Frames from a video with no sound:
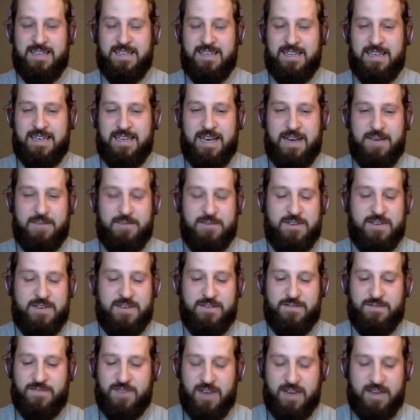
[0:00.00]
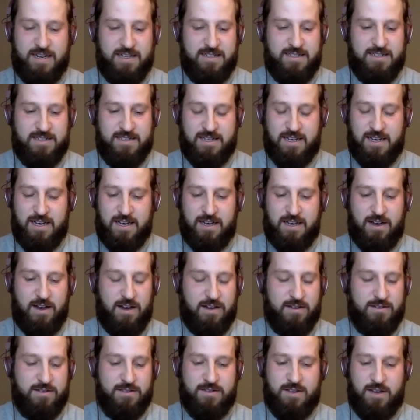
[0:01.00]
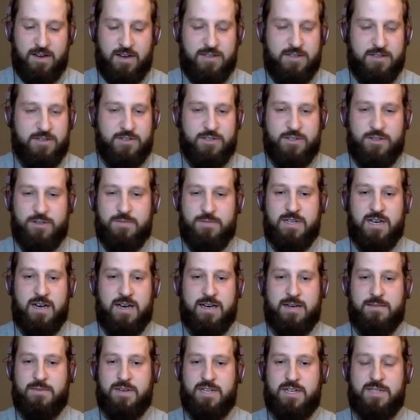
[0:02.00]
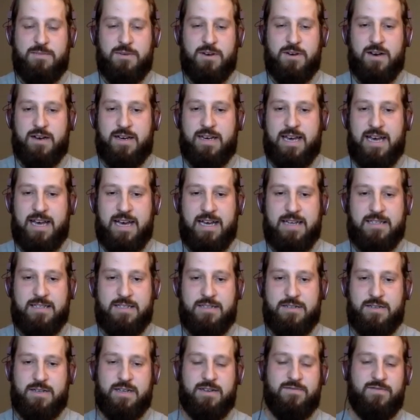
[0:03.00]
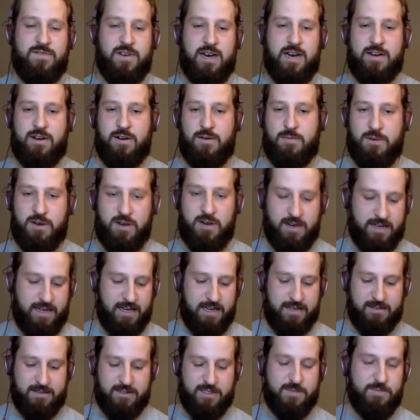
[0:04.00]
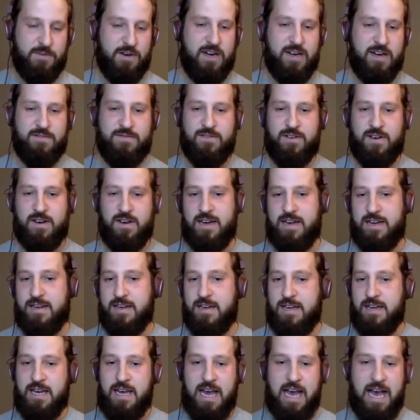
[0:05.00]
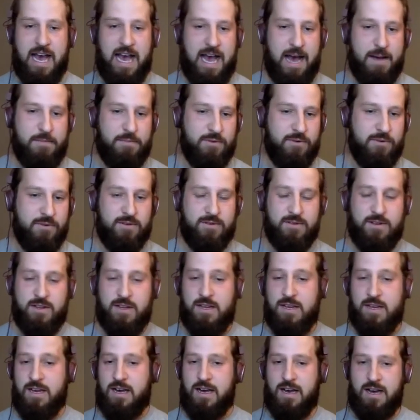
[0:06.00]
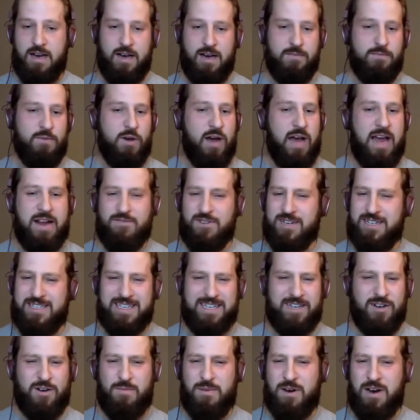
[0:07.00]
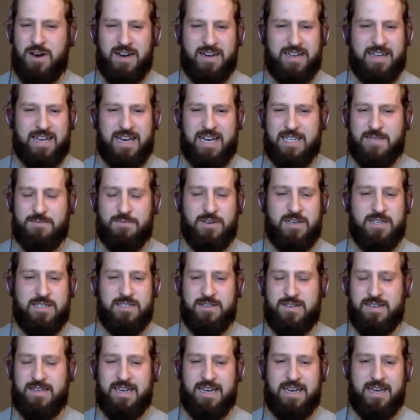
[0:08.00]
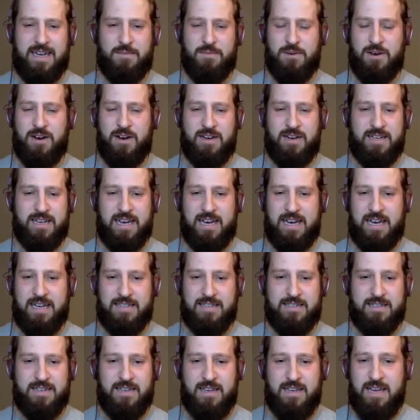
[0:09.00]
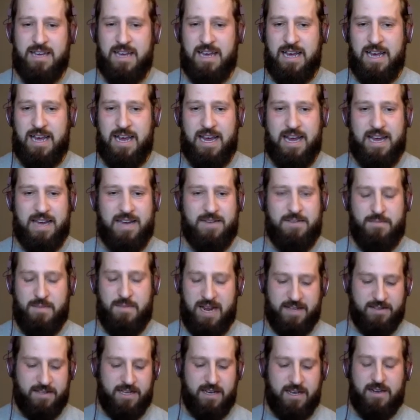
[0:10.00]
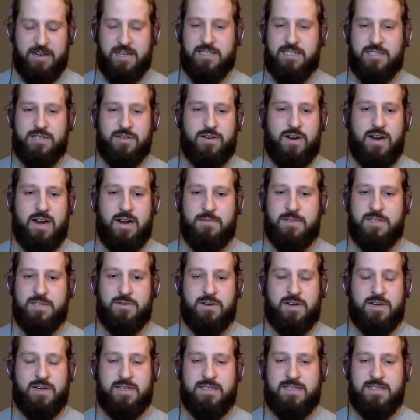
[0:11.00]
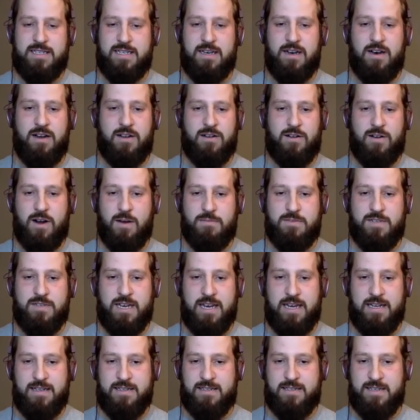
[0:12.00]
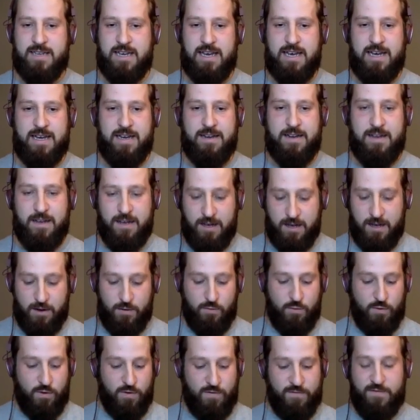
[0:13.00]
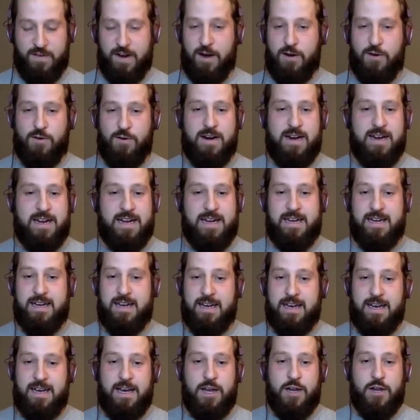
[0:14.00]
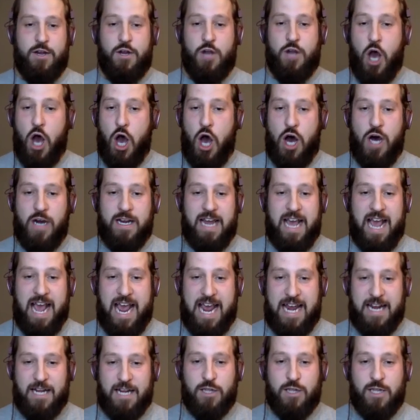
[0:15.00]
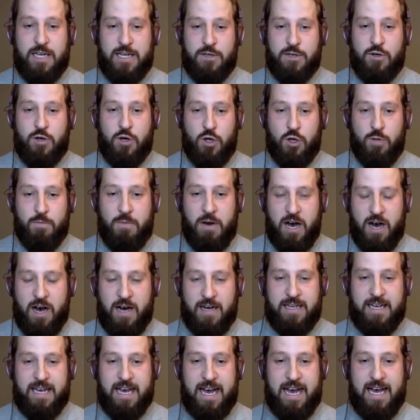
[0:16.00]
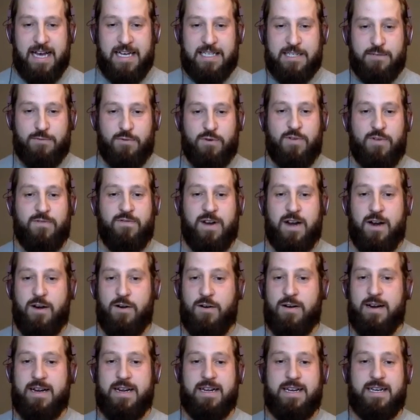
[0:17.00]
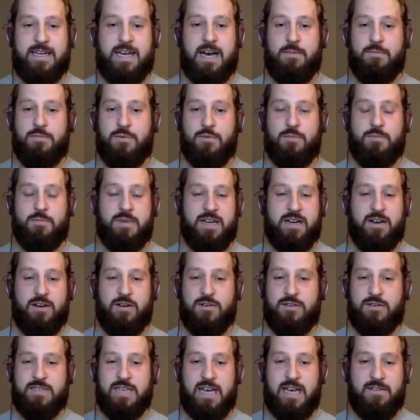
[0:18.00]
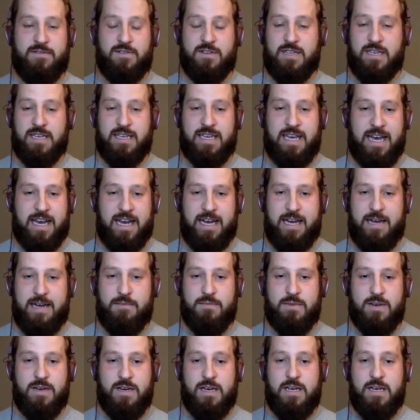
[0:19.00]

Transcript: Yeah, you can find us on YouTube, Talking Buds Podcast. You can find our podcast on Spotify, Apple, every single podcast place you can get a podcast. And mainly on Instagram is where you're going to see all our updates. And we're very non-analytical podcast. We're very couple beers after the game,